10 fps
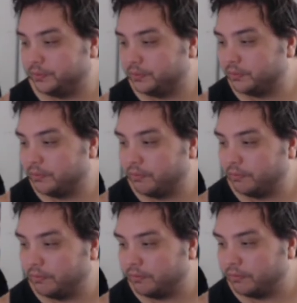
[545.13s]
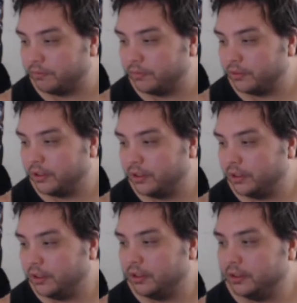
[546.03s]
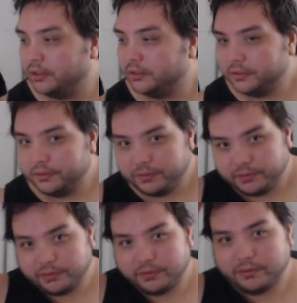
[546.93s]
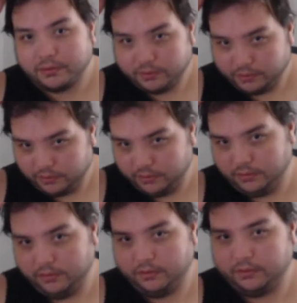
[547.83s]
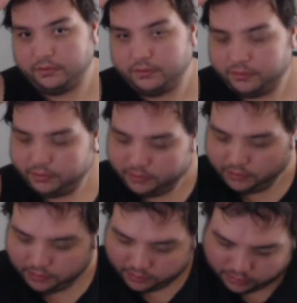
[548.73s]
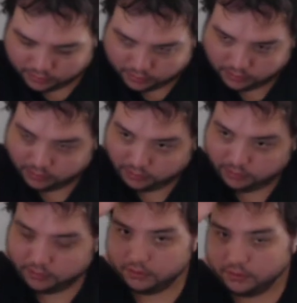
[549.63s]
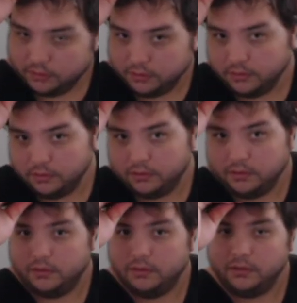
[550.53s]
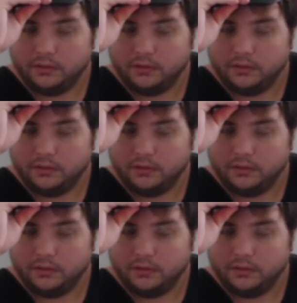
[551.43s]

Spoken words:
[no speech]